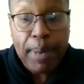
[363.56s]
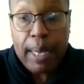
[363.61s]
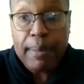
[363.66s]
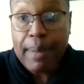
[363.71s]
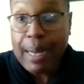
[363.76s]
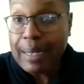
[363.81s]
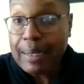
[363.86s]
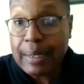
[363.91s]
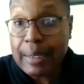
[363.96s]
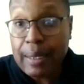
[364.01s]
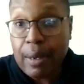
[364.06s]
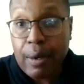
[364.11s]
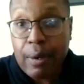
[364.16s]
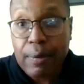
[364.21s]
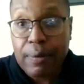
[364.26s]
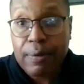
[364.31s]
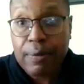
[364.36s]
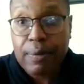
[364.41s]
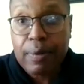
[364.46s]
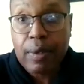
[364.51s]
pay
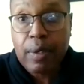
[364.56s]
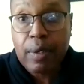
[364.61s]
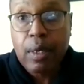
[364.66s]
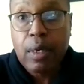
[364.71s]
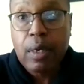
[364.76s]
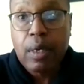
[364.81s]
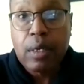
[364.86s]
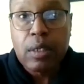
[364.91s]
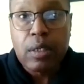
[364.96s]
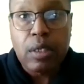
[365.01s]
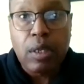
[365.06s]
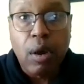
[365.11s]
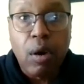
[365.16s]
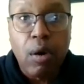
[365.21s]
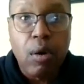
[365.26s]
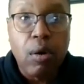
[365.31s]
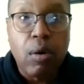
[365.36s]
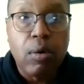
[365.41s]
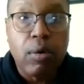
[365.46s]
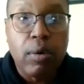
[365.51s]
myself.
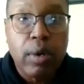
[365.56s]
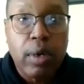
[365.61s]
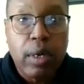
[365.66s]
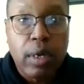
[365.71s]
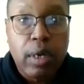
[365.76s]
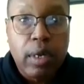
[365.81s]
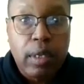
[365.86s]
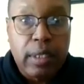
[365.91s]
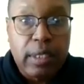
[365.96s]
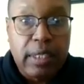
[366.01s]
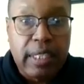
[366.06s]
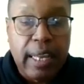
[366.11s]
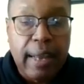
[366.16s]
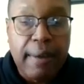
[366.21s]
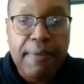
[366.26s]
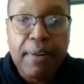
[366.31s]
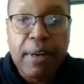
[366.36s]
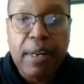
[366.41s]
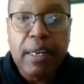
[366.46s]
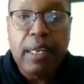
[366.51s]
So
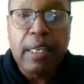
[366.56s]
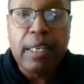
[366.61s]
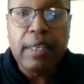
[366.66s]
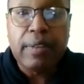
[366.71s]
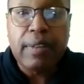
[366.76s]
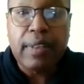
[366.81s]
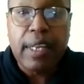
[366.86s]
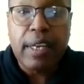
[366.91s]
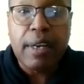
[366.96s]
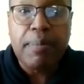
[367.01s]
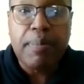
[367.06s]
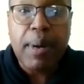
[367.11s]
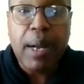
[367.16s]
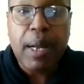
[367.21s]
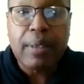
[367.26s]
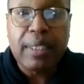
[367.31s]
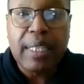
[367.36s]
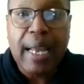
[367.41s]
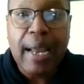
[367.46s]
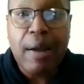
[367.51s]
definitely think
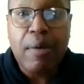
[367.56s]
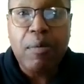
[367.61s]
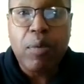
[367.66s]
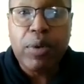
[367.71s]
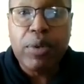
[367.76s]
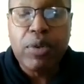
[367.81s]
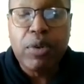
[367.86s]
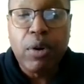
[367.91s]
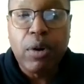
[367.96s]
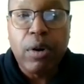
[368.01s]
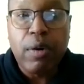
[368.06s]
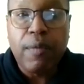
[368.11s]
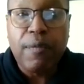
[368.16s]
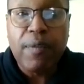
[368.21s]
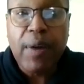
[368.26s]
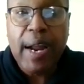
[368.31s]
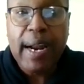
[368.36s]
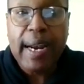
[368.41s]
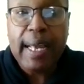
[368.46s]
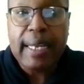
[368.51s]
about that when you're
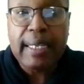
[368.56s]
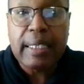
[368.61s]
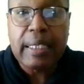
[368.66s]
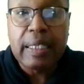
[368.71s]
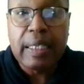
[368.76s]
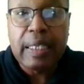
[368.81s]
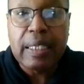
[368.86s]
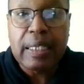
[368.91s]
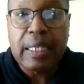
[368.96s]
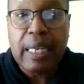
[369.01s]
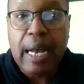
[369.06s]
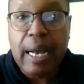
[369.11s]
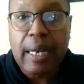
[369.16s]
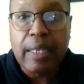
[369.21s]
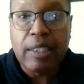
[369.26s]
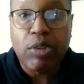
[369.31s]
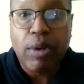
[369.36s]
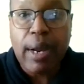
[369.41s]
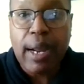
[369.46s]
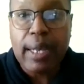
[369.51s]
financing these
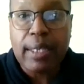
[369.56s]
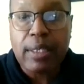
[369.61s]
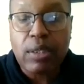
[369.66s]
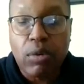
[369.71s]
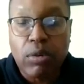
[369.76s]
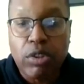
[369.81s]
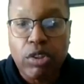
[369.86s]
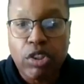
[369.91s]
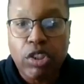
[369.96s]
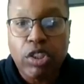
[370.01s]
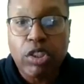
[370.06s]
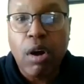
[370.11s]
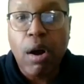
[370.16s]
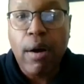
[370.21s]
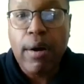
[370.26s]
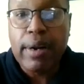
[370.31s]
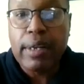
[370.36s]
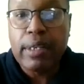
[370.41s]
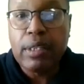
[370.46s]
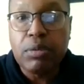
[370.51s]
contracts or you're
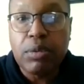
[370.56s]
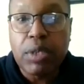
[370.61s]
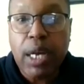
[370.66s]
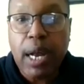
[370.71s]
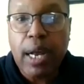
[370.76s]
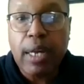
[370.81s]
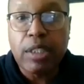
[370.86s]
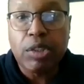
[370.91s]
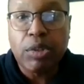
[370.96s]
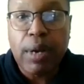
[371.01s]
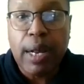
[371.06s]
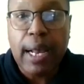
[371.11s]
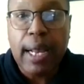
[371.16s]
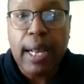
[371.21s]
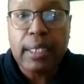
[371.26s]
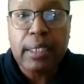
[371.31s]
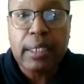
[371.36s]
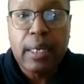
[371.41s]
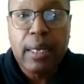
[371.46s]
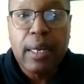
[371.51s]
starting new
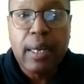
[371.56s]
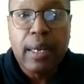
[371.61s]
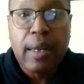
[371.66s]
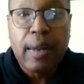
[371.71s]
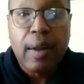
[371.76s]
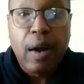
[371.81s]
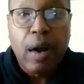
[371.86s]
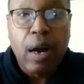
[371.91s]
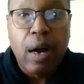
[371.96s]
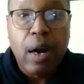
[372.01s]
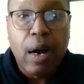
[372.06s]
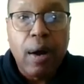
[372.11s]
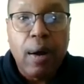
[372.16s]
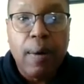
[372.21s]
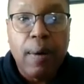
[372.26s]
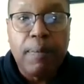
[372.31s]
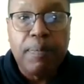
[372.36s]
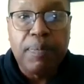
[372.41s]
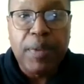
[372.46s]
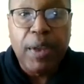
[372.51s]
contracts.
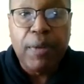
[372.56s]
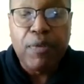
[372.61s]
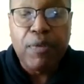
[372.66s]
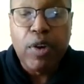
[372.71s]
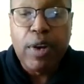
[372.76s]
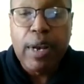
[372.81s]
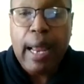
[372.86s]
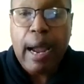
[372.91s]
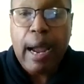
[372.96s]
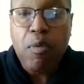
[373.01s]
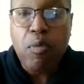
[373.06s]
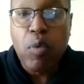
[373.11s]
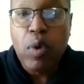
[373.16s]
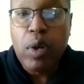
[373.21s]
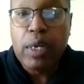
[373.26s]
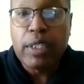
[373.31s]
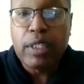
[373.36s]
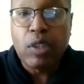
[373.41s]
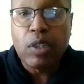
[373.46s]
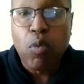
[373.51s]
If you're not
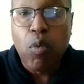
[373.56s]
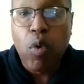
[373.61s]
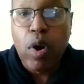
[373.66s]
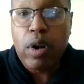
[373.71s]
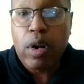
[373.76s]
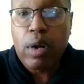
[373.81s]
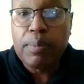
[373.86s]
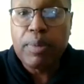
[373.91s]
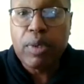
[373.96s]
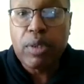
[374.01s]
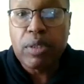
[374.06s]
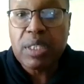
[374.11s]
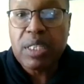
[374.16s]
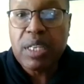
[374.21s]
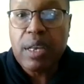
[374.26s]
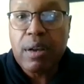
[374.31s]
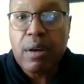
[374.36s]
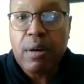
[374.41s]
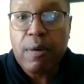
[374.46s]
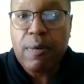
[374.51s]
willing to work them
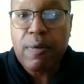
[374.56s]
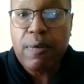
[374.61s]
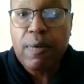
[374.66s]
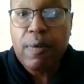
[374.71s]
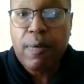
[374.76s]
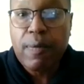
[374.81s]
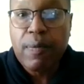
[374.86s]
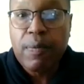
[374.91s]
yourself,